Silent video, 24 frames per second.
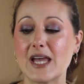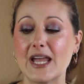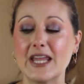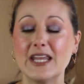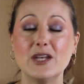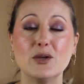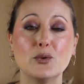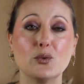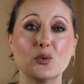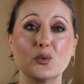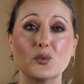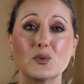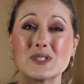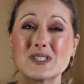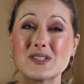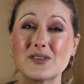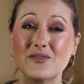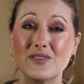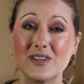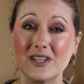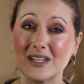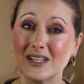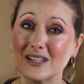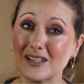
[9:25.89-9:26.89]
I knew it was a
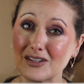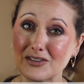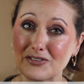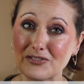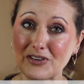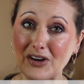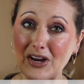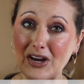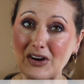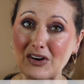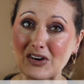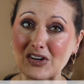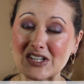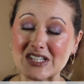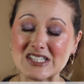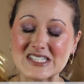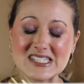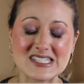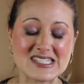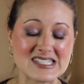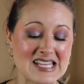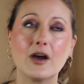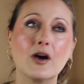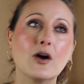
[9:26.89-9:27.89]
vanilla fragrance.